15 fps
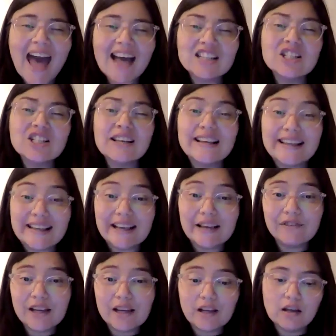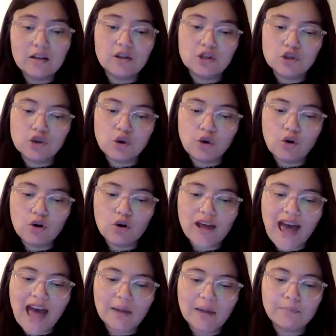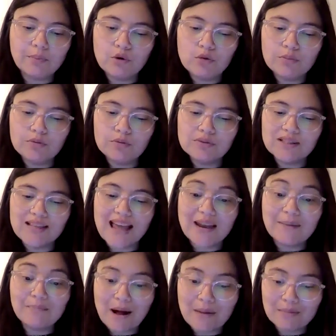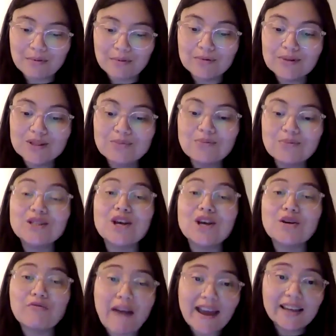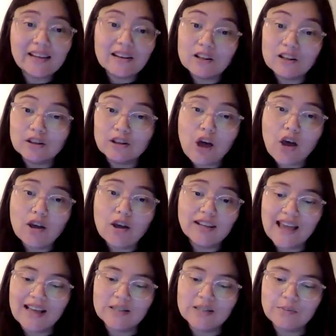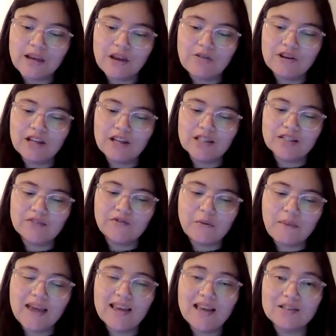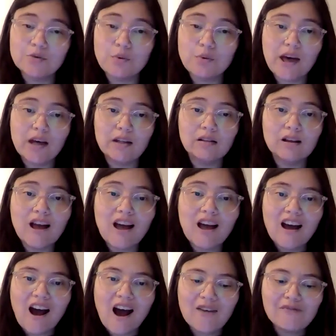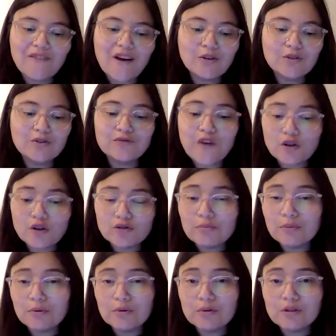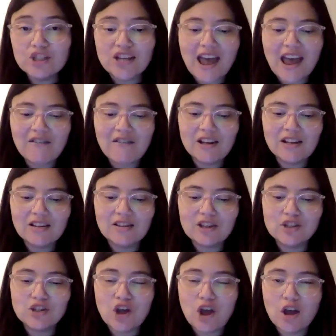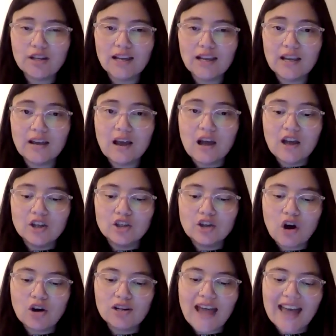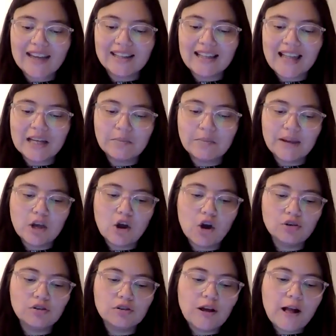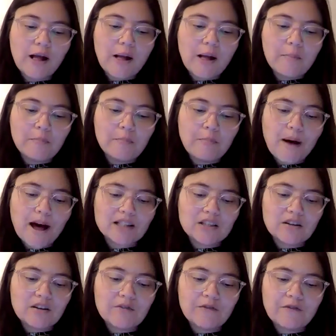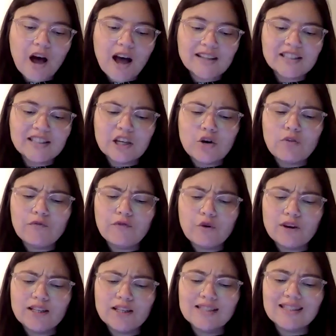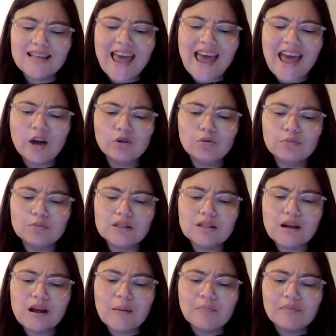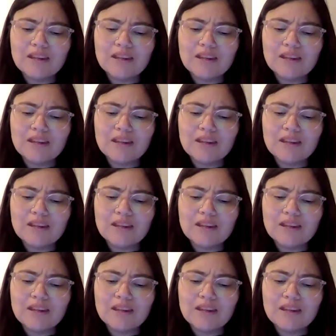Actually giving the talk at Baubles and Bubbles was a great learning experience for me as well. I felt vulnerable sharing the journey God had led me on, but Finding Your Voice helped